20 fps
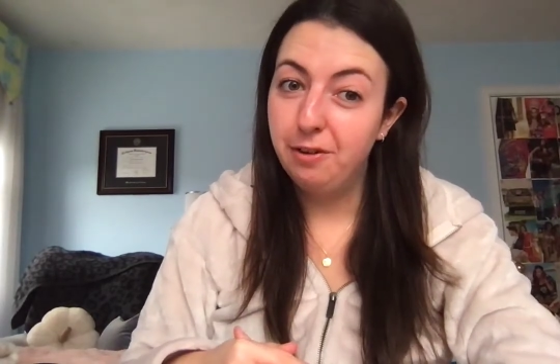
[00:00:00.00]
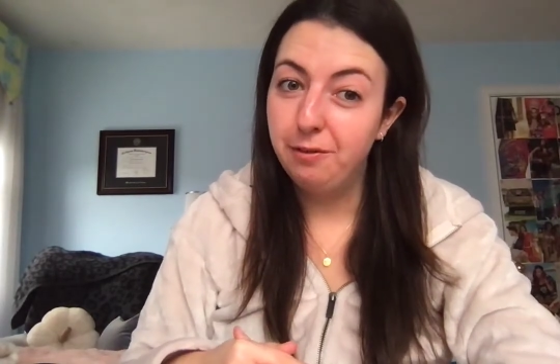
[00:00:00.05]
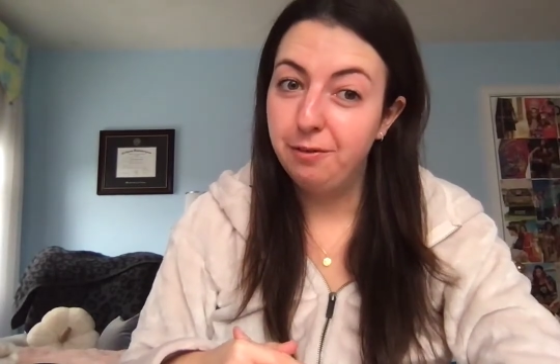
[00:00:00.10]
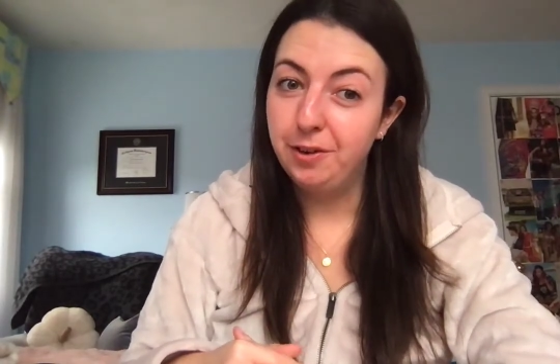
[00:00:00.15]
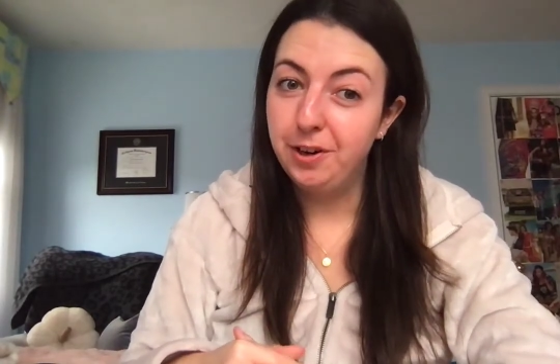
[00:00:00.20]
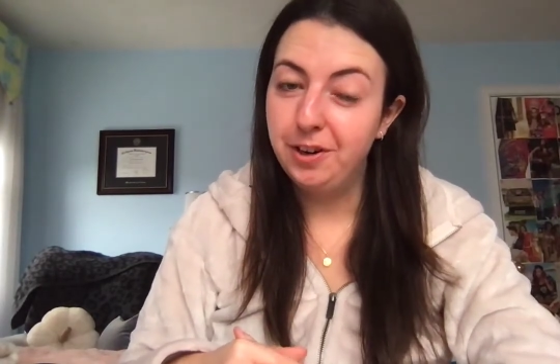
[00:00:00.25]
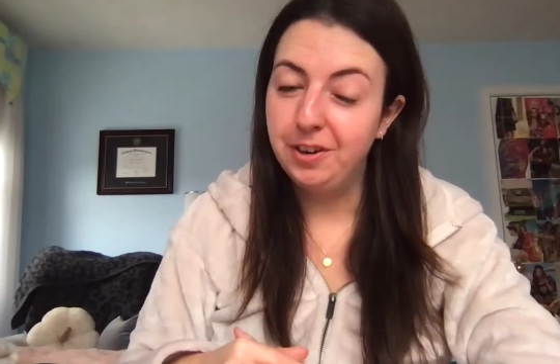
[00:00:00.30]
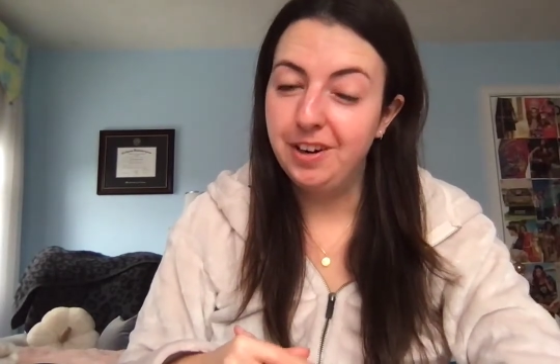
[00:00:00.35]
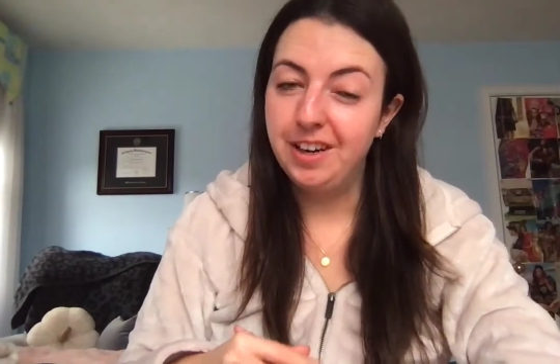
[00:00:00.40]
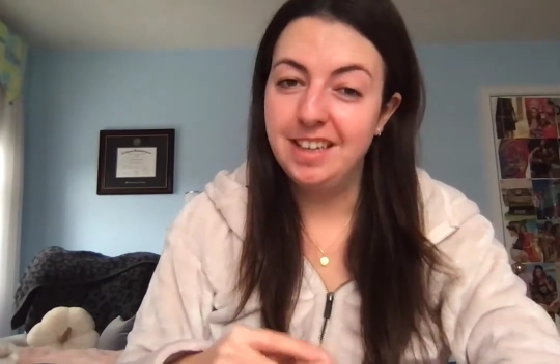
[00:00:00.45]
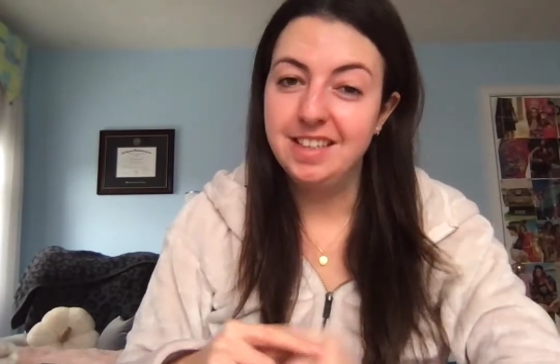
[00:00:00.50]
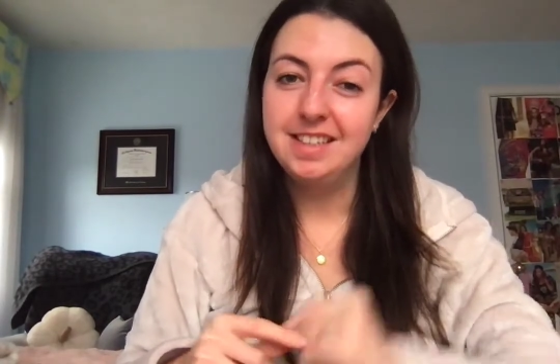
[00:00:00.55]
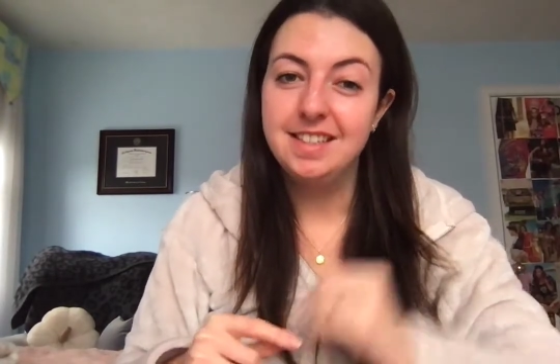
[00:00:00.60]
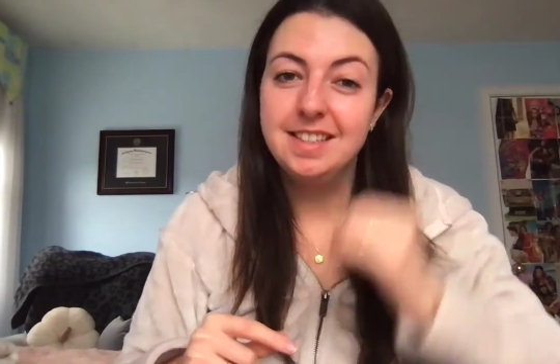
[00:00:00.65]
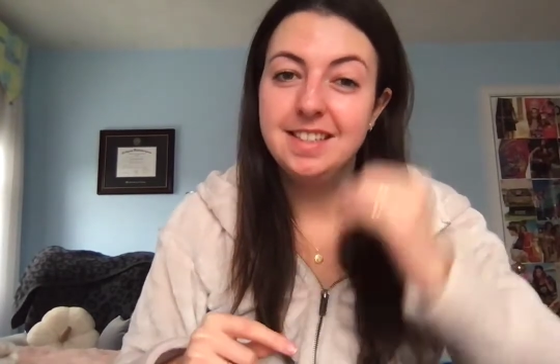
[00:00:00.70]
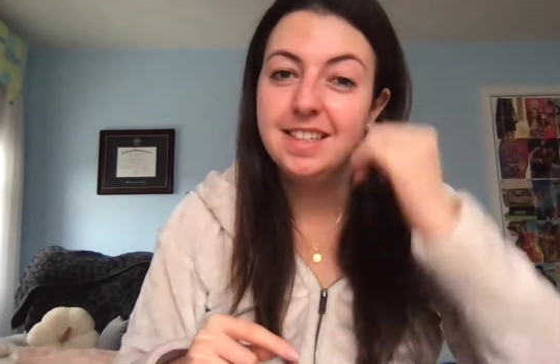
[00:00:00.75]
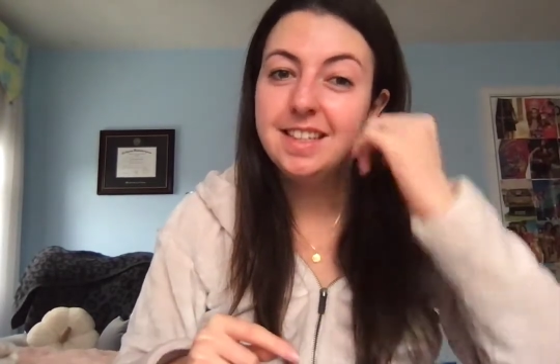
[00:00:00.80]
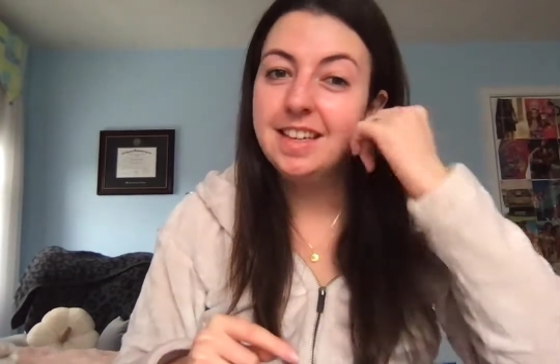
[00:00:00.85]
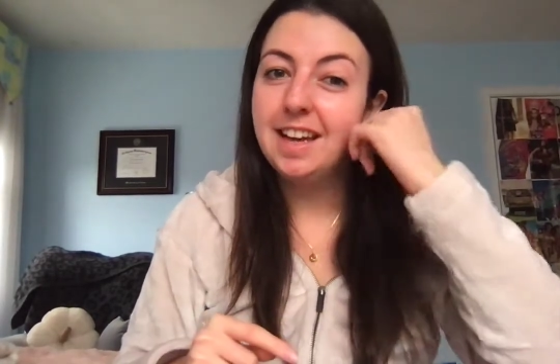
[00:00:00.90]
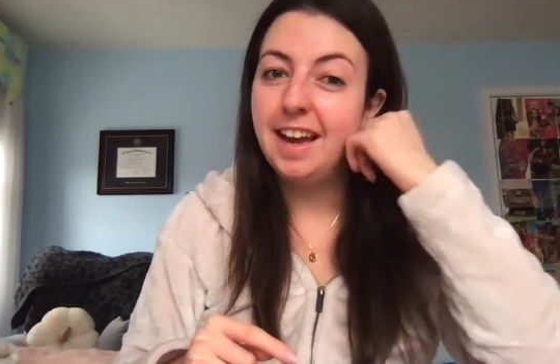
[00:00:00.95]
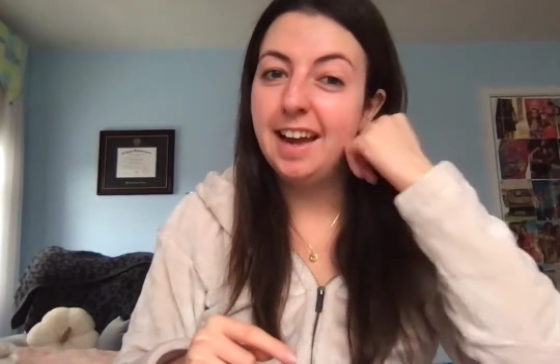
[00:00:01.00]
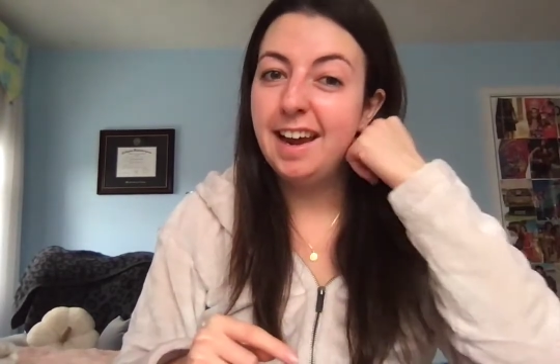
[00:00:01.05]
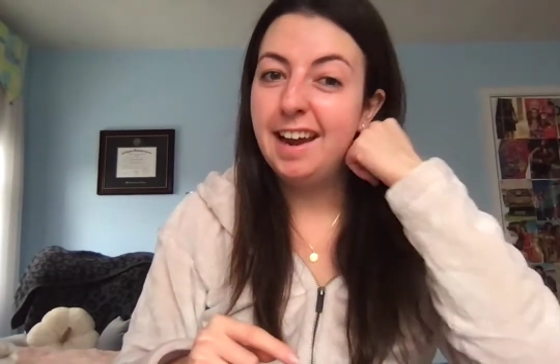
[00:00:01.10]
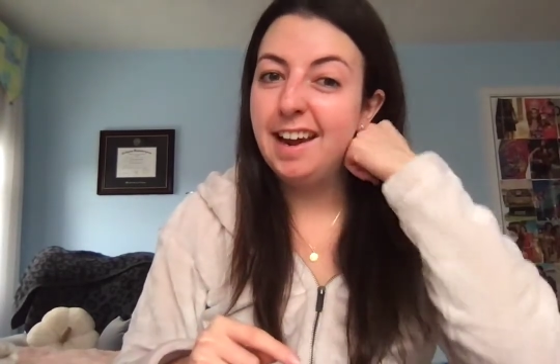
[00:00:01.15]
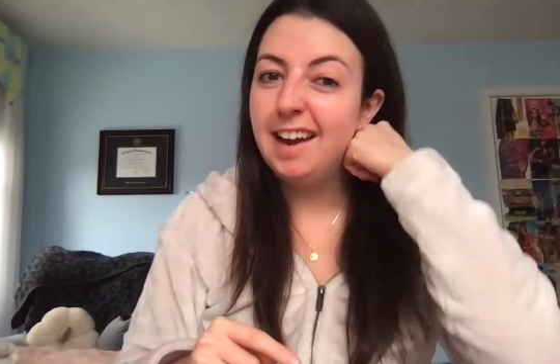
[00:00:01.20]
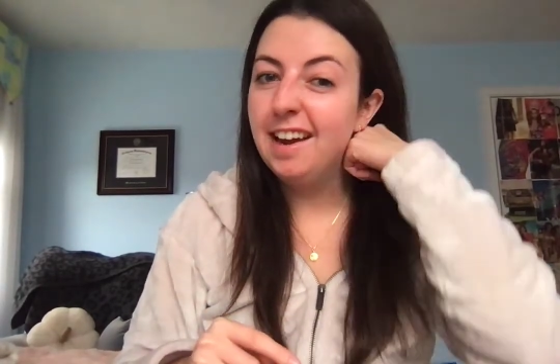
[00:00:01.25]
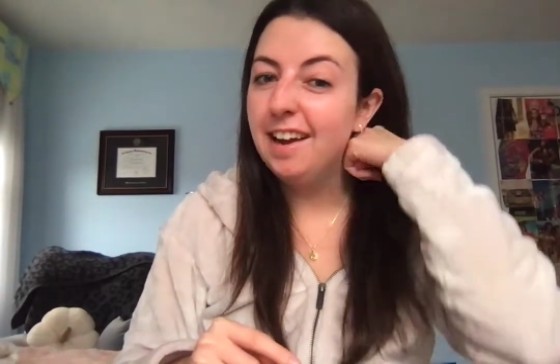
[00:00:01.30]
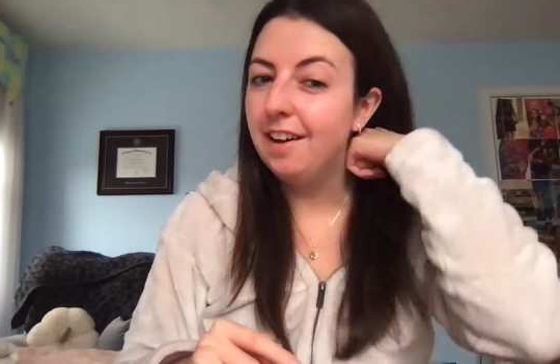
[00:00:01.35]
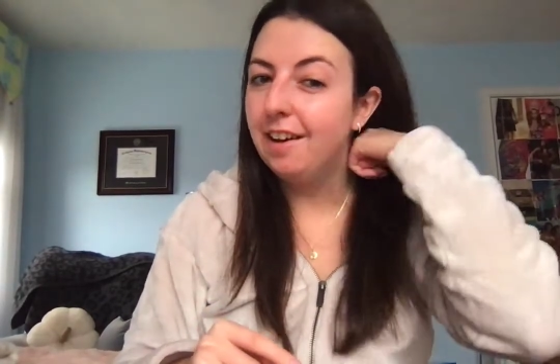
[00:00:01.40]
for you guys today